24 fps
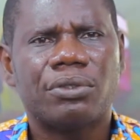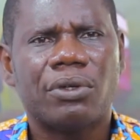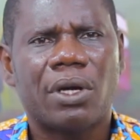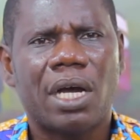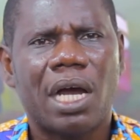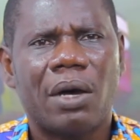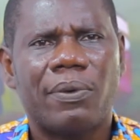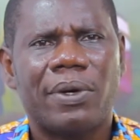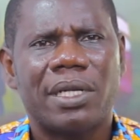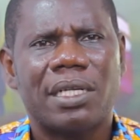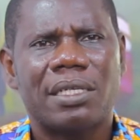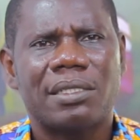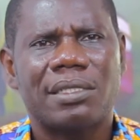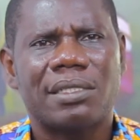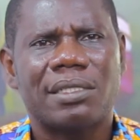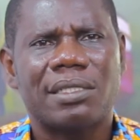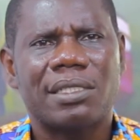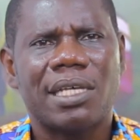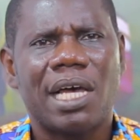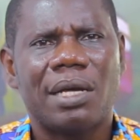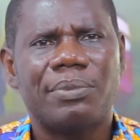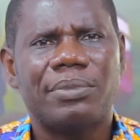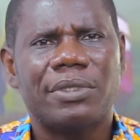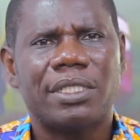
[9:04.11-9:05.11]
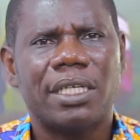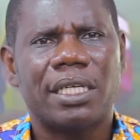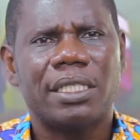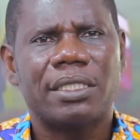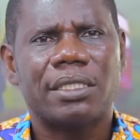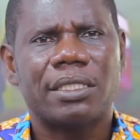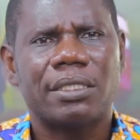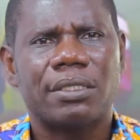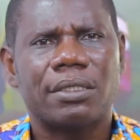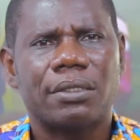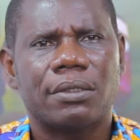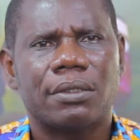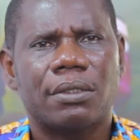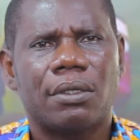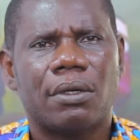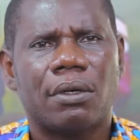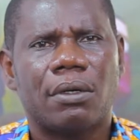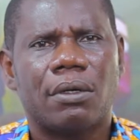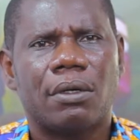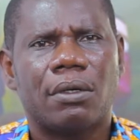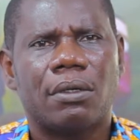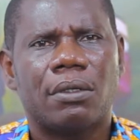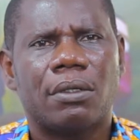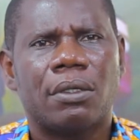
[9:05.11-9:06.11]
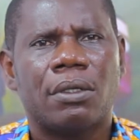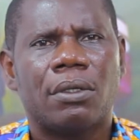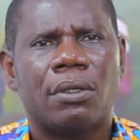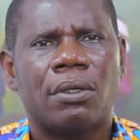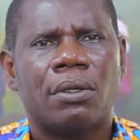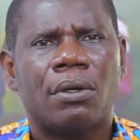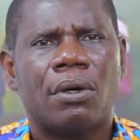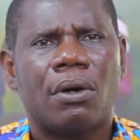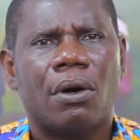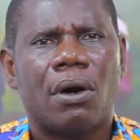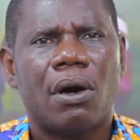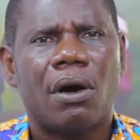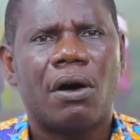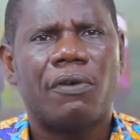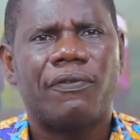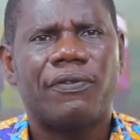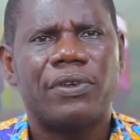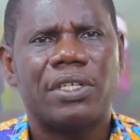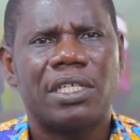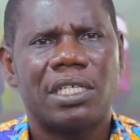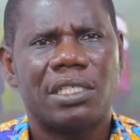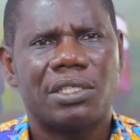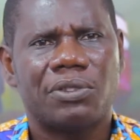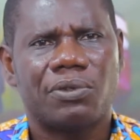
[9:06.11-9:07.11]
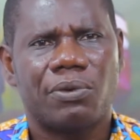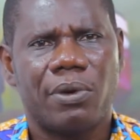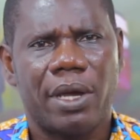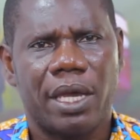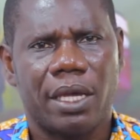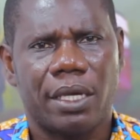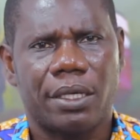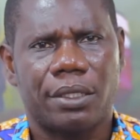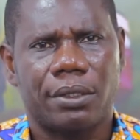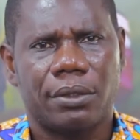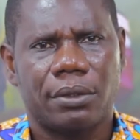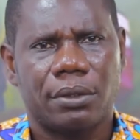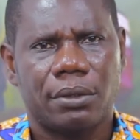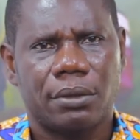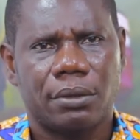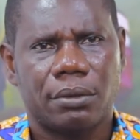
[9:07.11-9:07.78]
talk about the subject of this work.